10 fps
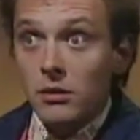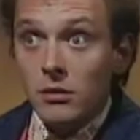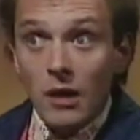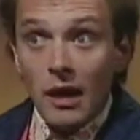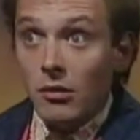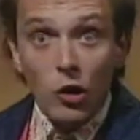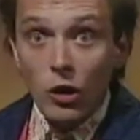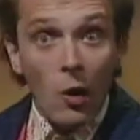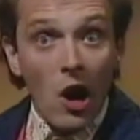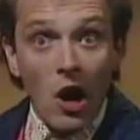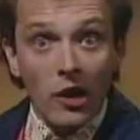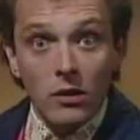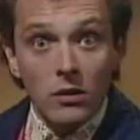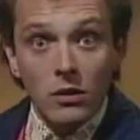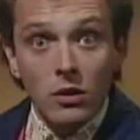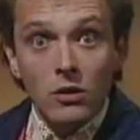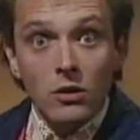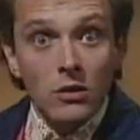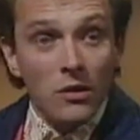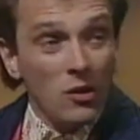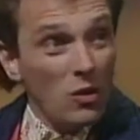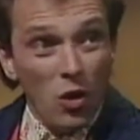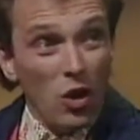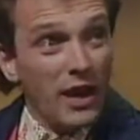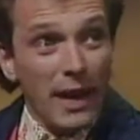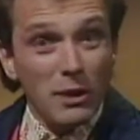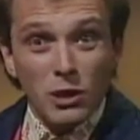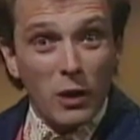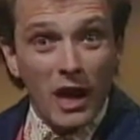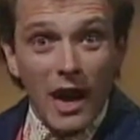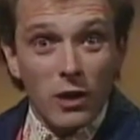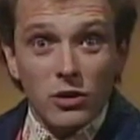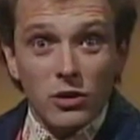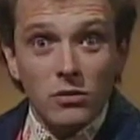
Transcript: Nah, nor do I. Well, the chemists were closed.